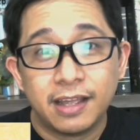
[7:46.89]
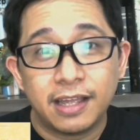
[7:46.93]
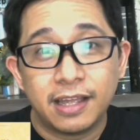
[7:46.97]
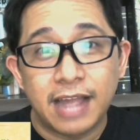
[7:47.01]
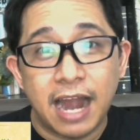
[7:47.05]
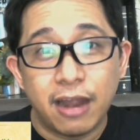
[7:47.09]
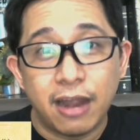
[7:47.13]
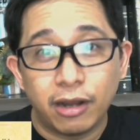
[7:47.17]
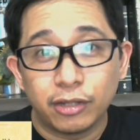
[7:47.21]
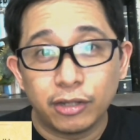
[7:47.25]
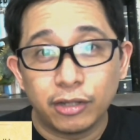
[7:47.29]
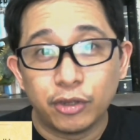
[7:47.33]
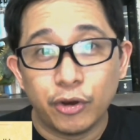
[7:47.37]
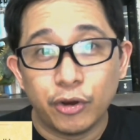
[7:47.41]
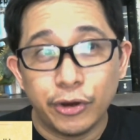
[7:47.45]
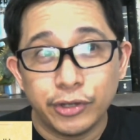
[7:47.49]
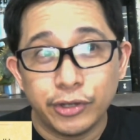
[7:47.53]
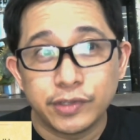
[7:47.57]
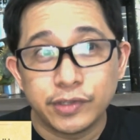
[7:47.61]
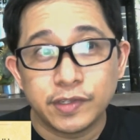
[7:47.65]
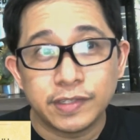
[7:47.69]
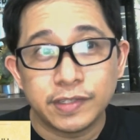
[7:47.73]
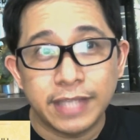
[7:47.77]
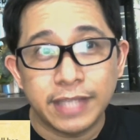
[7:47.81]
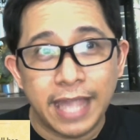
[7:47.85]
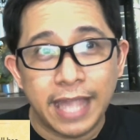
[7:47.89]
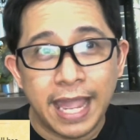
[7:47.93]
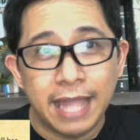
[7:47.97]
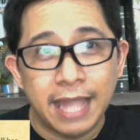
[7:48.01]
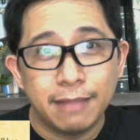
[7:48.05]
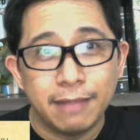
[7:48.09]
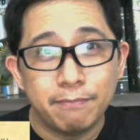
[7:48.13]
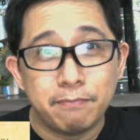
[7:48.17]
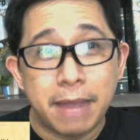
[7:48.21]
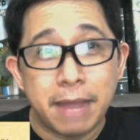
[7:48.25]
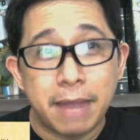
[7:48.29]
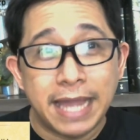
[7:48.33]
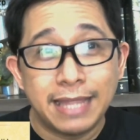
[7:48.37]
characters,
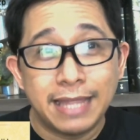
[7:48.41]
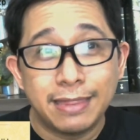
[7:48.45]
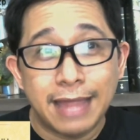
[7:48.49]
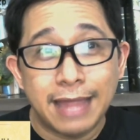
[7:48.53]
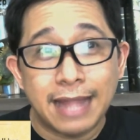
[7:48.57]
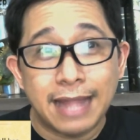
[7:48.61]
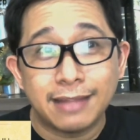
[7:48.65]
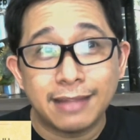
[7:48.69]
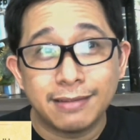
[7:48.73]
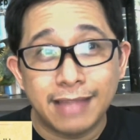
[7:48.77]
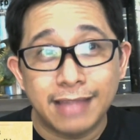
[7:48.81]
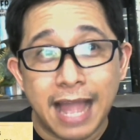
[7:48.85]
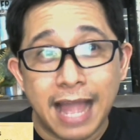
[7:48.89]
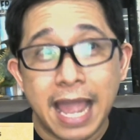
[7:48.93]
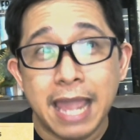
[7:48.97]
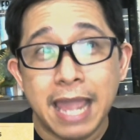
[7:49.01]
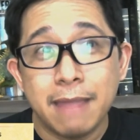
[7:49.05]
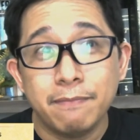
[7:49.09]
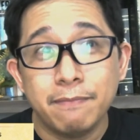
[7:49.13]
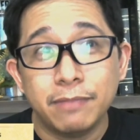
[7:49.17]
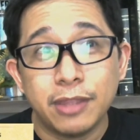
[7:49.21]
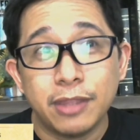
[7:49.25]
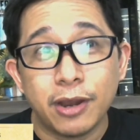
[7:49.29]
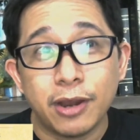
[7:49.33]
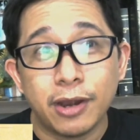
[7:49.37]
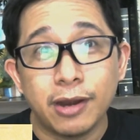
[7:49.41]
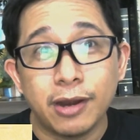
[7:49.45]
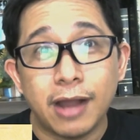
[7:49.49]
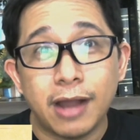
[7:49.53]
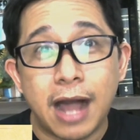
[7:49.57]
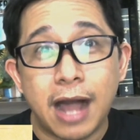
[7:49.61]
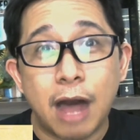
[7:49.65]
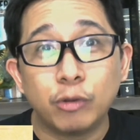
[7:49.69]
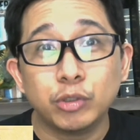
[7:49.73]
and by that time their